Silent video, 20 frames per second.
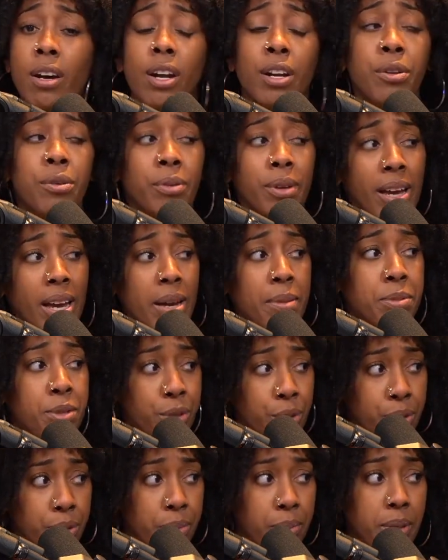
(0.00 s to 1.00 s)
thought I knew Gabe
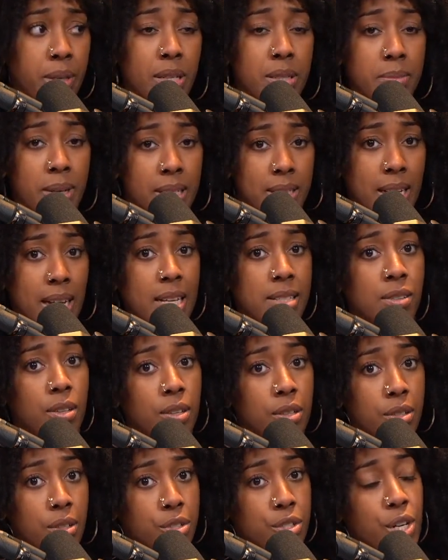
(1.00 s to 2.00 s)
too, because my dad's
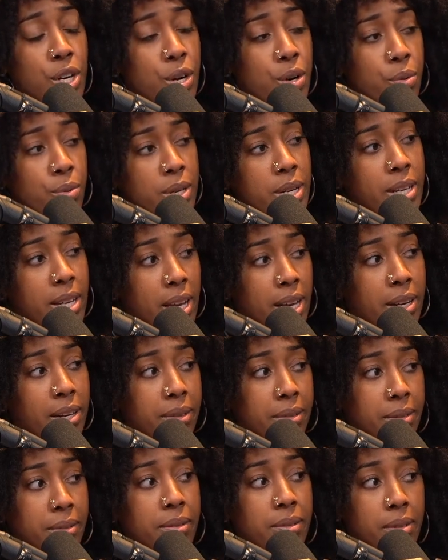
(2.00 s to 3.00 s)
on the show with Nick
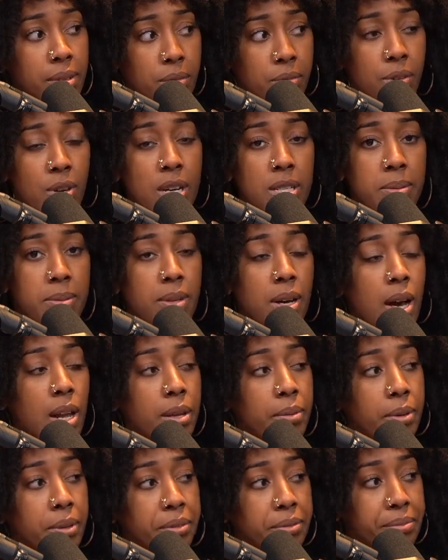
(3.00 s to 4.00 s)
Cannon. The Real Husbands of
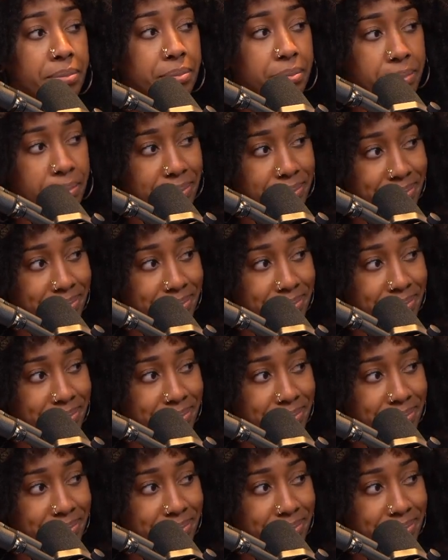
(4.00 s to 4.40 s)
Hollywood.